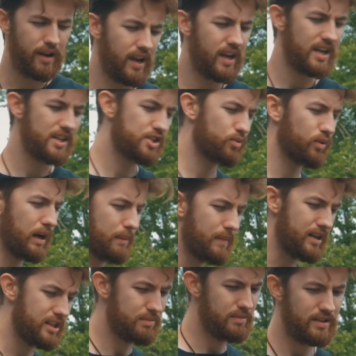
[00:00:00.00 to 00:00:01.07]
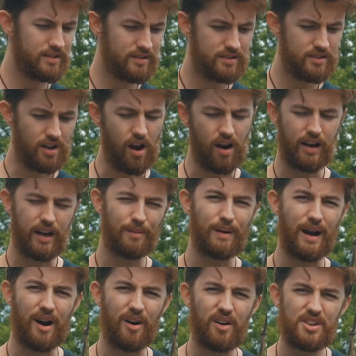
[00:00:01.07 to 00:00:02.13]
against what I'm about to be talking
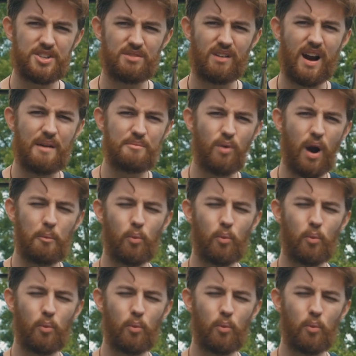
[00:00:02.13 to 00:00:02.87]
about. So I'm